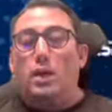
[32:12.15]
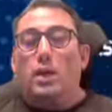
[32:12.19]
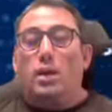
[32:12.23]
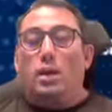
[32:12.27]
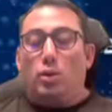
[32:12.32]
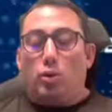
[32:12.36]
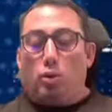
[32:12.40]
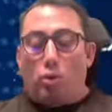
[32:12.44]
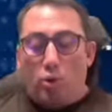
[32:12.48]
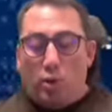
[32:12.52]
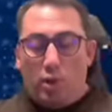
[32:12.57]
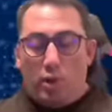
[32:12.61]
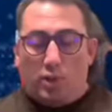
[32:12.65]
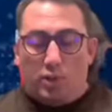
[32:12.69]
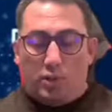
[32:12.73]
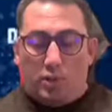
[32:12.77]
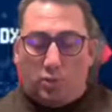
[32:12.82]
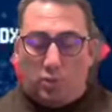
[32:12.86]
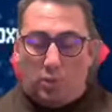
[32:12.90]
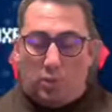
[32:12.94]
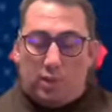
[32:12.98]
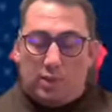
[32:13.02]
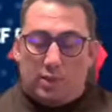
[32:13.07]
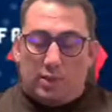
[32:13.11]
The question
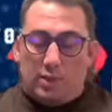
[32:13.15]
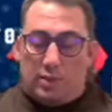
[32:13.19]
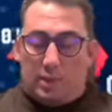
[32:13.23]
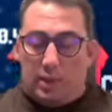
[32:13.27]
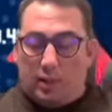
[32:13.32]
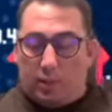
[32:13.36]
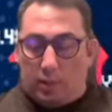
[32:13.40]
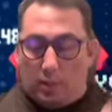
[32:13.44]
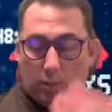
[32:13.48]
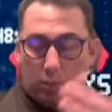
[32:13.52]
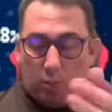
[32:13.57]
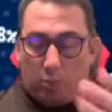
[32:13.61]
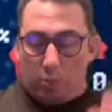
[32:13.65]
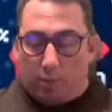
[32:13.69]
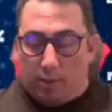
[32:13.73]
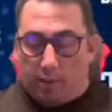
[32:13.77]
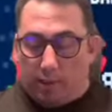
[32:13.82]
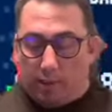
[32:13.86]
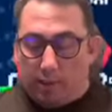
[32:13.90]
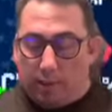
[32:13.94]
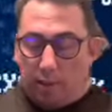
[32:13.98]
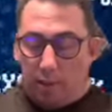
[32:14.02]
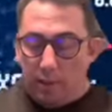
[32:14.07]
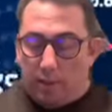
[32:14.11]
was, uh, I will read
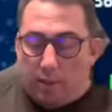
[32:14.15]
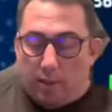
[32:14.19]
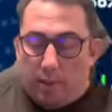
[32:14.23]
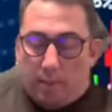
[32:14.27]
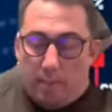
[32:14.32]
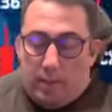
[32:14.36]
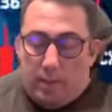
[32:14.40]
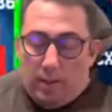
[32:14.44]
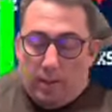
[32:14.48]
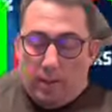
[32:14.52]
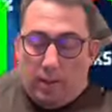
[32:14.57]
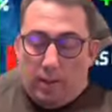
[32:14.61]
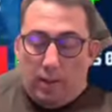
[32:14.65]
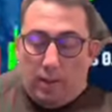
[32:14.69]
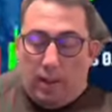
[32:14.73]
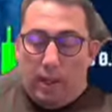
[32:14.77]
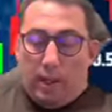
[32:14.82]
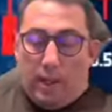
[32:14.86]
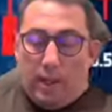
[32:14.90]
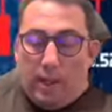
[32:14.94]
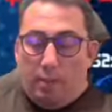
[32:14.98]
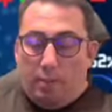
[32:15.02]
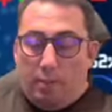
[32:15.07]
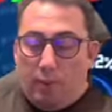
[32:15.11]
here,
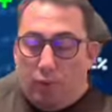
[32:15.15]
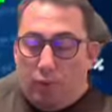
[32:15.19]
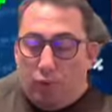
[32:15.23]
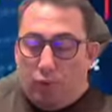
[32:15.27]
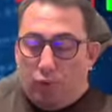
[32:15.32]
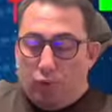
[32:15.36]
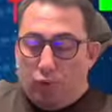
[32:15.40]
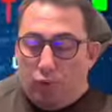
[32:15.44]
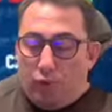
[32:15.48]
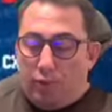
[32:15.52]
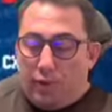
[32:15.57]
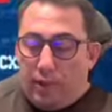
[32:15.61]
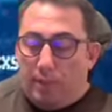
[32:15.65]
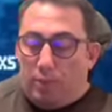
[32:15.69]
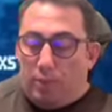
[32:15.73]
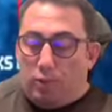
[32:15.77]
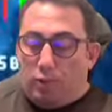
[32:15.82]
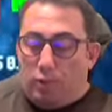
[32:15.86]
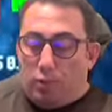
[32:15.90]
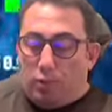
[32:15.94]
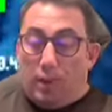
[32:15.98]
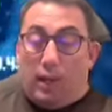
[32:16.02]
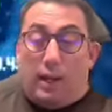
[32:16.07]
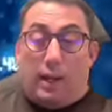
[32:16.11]
I'm new to
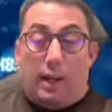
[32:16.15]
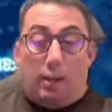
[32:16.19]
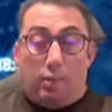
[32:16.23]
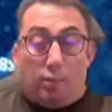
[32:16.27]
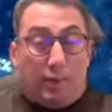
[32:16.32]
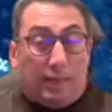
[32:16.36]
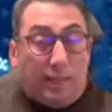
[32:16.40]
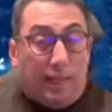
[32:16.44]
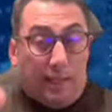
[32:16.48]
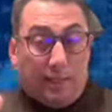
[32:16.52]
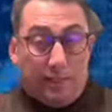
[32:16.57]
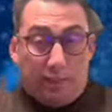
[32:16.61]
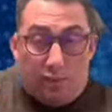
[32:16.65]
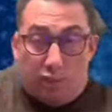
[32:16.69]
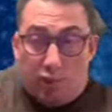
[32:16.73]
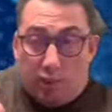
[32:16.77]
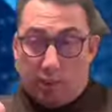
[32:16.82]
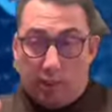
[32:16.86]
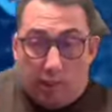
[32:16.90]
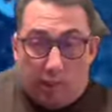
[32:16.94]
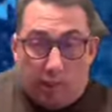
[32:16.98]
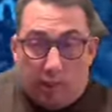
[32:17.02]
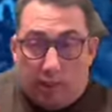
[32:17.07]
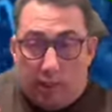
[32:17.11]
crypto. I will not
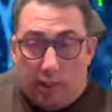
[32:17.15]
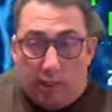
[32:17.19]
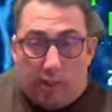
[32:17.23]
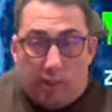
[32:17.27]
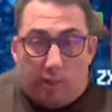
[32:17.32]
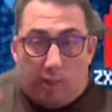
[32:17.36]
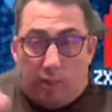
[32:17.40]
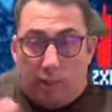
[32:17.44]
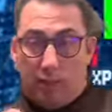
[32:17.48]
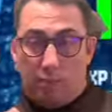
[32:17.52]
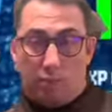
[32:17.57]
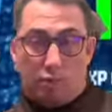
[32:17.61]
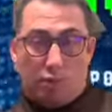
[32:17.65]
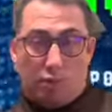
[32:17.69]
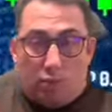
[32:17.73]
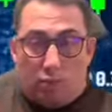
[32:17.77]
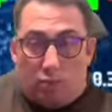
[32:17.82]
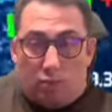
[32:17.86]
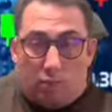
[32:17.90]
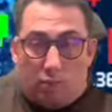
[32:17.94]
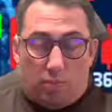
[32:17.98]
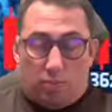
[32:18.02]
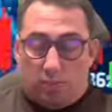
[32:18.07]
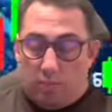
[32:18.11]
share their names or
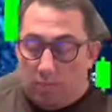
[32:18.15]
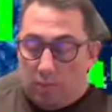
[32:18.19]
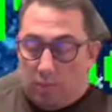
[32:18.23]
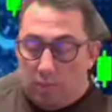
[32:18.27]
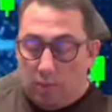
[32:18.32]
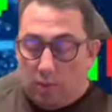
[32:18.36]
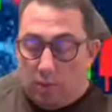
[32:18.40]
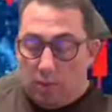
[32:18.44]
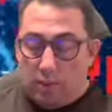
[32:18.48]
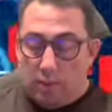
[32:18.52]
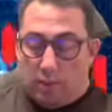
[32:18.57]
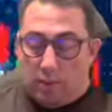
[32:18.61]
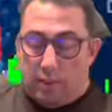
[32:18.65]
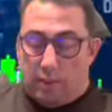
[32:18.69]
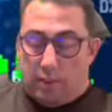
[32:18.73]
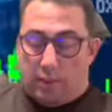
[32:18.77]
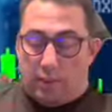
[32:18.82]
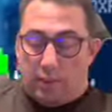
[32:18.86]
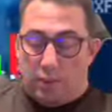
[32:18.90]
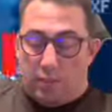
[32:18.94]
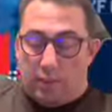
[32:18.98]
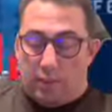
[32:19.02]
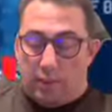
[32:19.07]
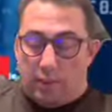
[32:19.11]
uh, others
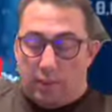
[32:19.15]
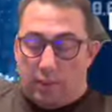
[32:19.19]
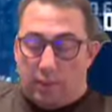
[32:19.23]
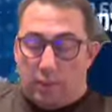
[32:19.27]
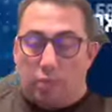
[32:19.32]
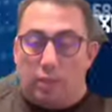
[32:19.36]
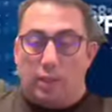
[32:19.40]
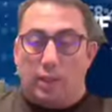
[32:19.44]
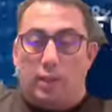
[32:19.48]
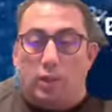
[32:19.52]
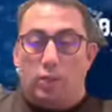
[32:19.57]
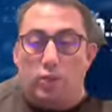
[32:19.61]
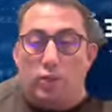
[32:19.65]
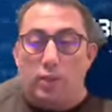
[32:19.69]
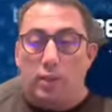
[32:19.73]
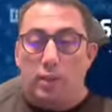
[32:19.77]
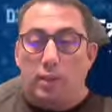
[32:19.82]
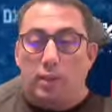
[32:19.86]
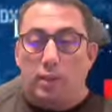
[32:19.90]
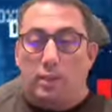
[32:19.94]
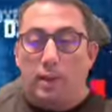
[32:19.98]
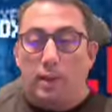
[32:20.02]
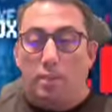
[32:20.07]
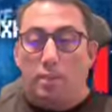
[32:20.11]
because I would like to
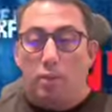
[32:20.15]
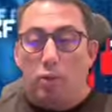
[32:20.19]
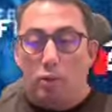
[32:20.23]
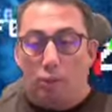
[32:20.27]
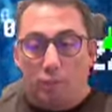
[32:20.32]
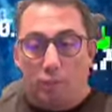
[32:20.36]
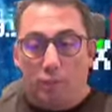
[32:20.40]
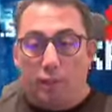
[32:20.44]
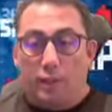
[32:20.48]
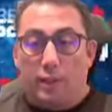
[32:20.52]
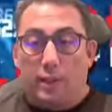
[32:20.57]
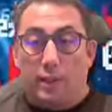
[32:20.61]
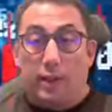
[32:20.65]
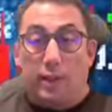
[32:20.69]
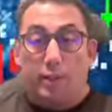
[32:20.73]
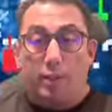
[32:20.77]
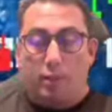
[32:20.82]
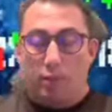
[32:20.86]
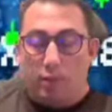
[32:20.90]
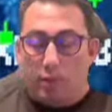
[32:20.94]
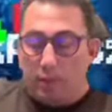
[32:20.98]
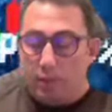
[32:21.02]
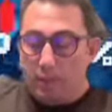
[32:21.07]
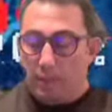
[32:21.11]
keep them confident,
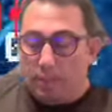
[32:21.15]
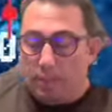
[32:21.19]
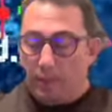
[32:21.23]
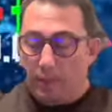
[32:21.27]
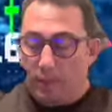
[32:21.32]
everyone.